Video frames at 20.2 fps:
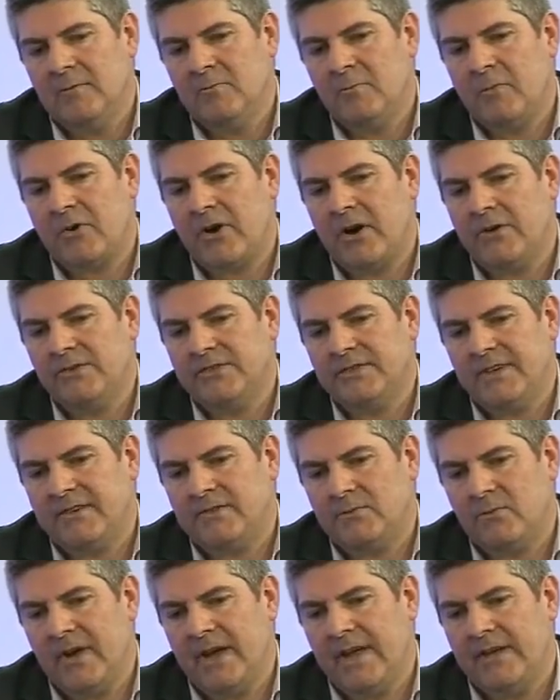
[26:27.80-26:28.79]

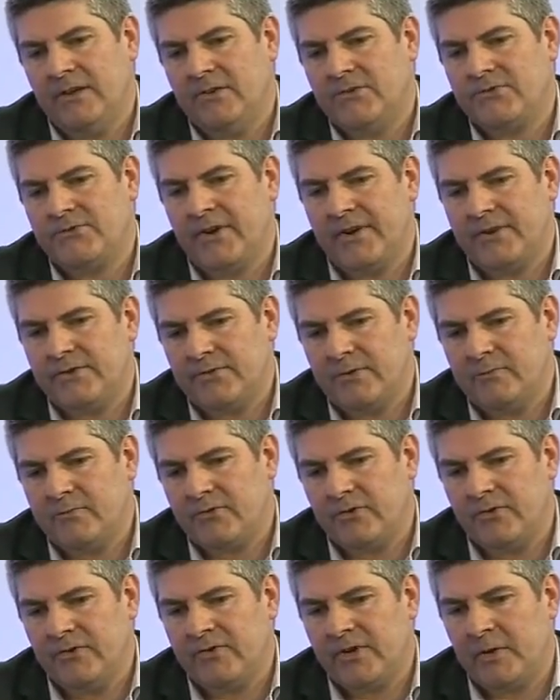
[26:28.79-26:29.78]
process where you're trying to
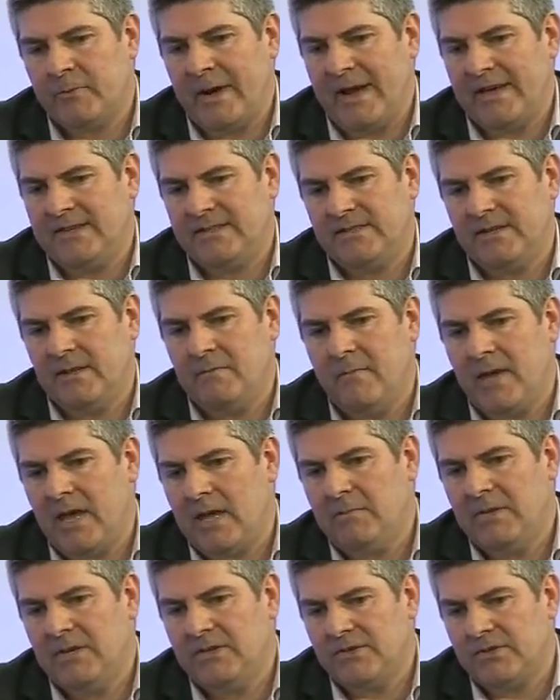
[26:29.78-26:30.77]
improve capacity
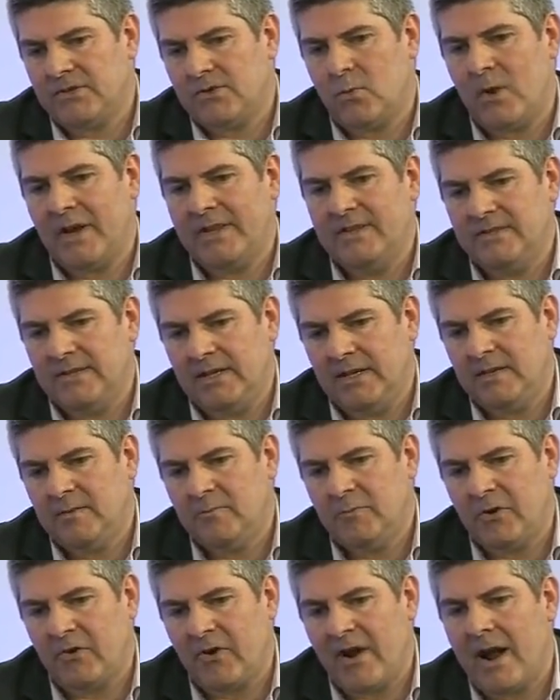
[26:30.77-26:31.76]
maybe to 20
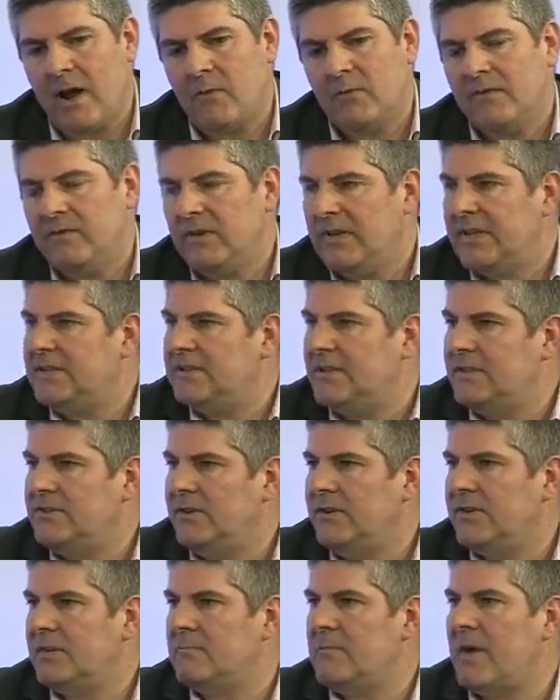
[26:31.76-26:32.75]
per hour of leases
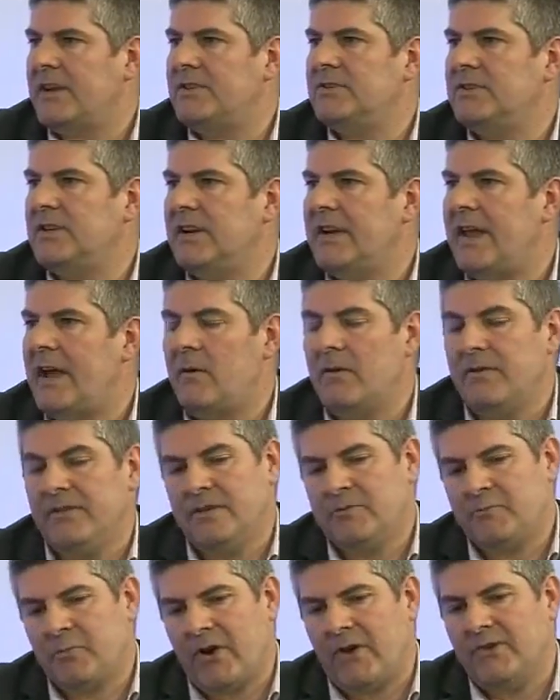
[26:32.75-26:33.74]
you can manage in an hour. And
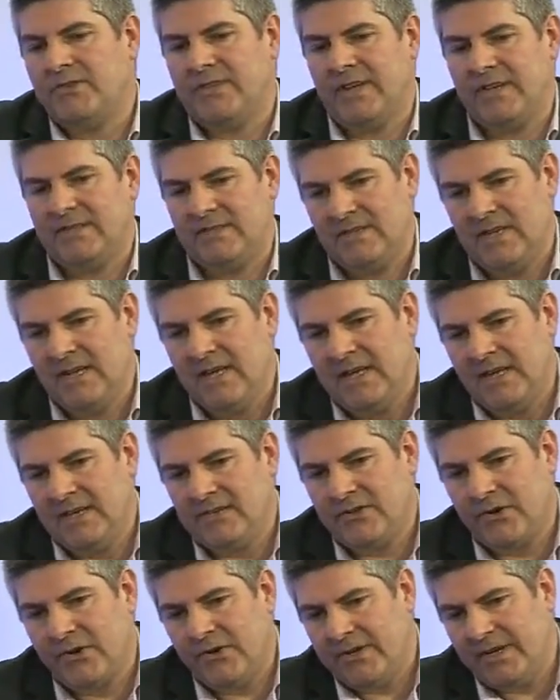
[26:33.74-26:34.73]
this process
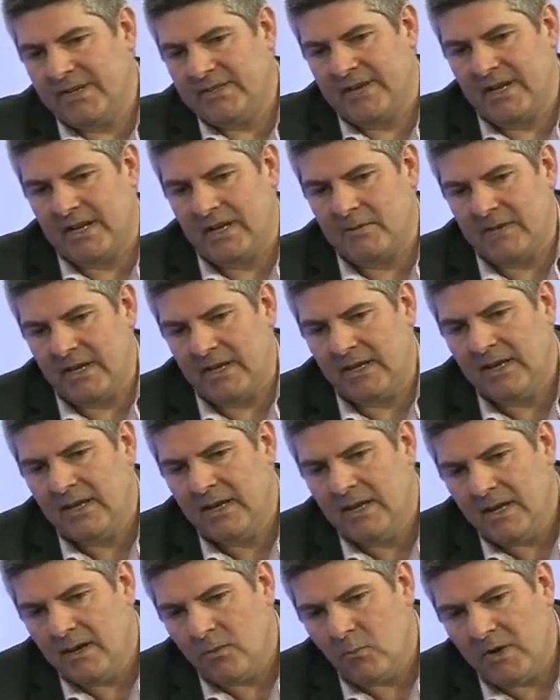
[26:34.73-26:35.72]
is currently telling me
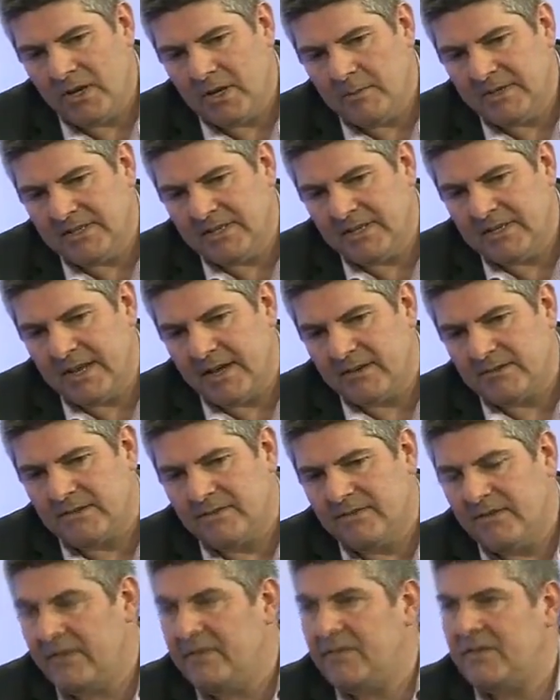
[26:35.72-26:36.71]
we're limited down to
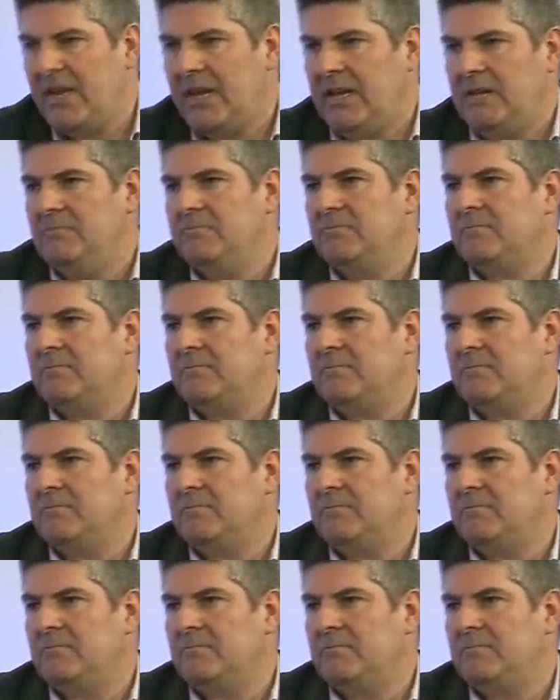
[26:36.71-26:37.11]
15.